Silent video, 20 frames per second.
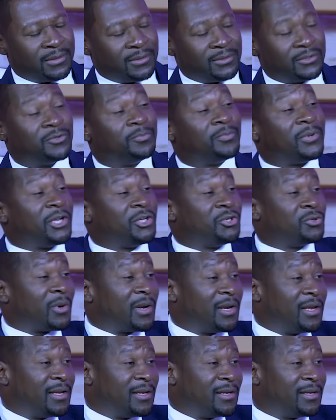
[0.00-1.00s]

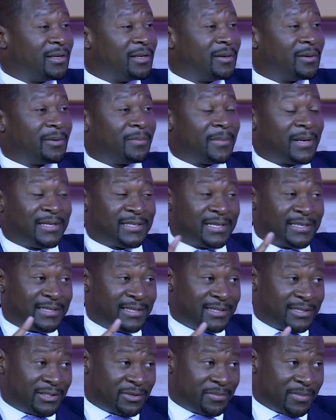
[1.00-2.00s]
Spiritually, but it's a
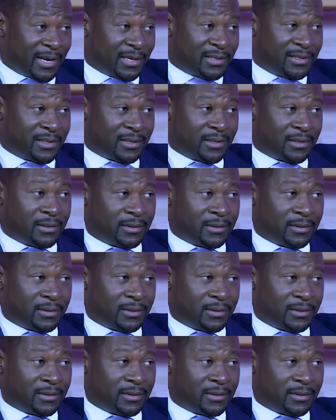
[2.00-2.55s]
systematic.